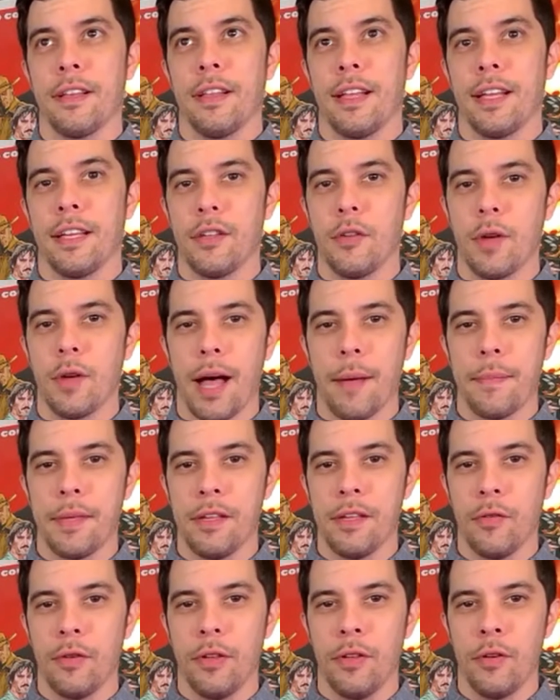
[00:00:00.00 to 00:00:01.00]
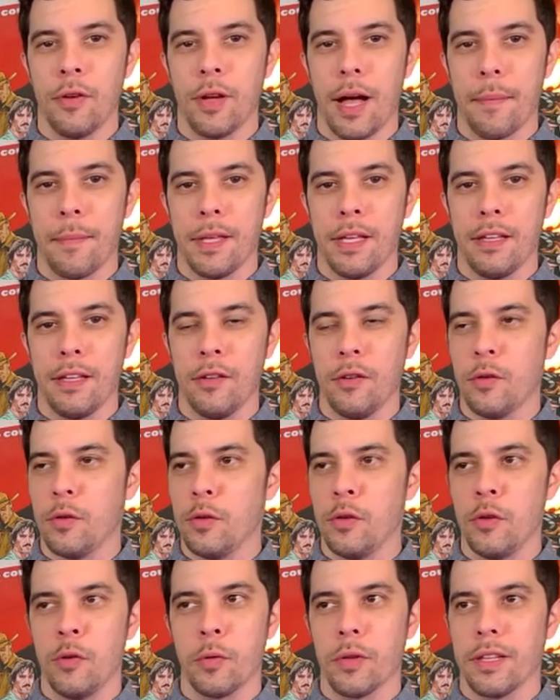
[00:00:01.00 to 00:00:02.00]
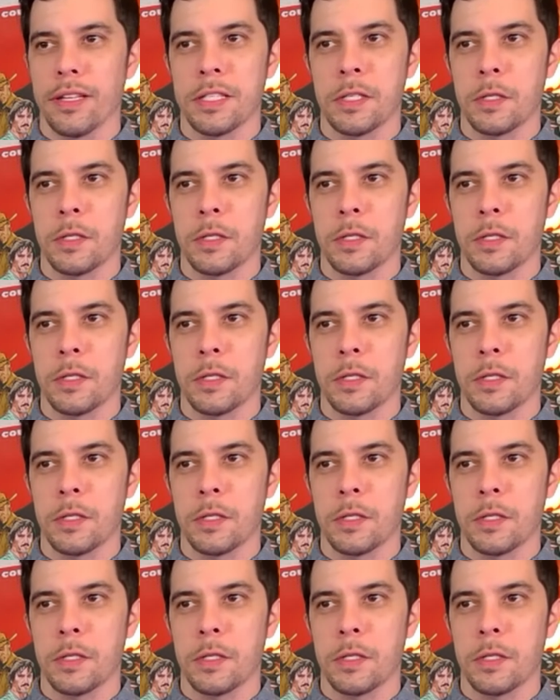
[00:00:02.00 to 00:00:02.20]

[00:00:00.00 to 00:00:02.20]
Like you got me. You were like